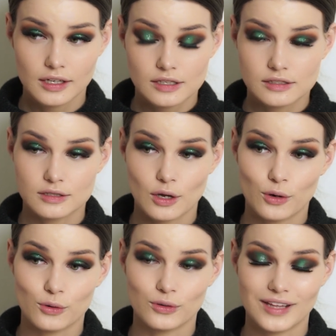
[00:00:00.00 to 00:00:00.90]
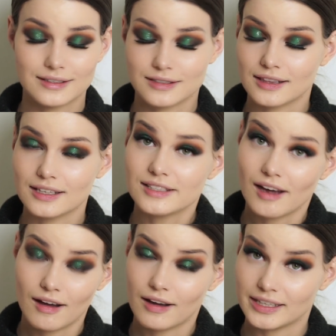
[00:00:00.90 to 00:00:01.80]
so there's nothing to
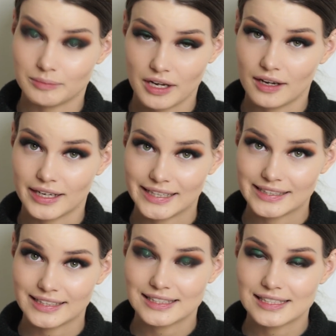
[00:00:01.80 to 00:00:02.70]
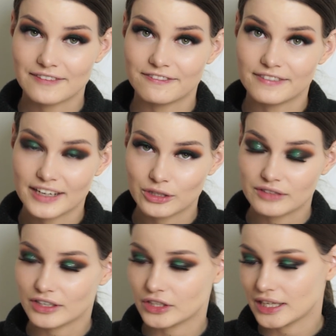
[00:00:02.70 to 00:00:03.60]
hide behind. It's very,
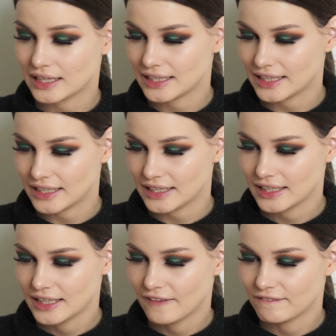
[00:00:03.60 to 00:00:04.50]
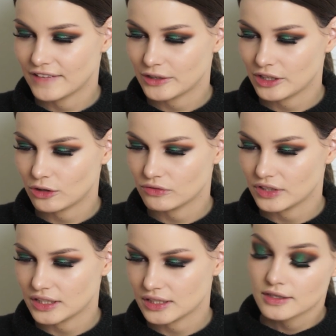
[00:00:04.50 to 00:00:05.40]
very clear, very
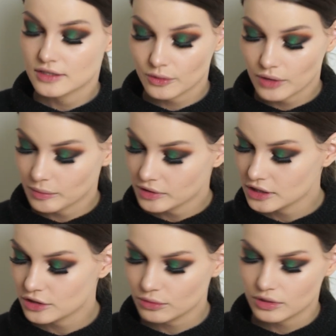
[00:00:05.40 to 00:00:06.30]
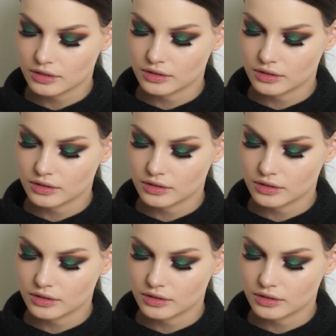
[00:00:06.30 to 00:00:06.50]
obvious. So I'm gonna do